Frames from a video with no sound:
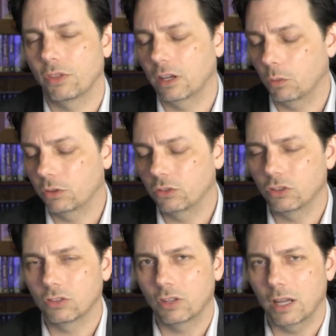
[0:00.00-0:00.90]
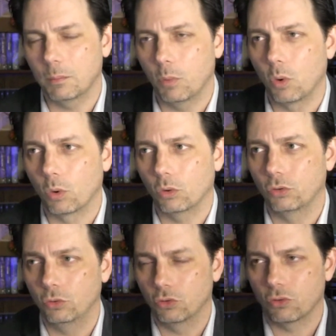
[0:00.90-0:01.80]
It wasn't just a portal
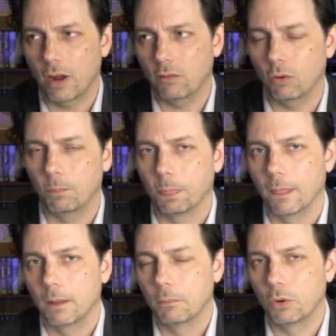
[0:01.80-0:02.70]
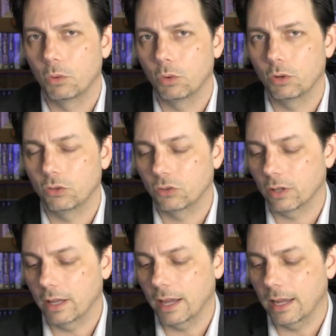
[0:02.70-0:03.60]
to travel, but it was
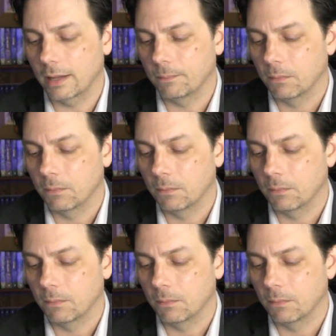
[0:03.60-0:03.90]
a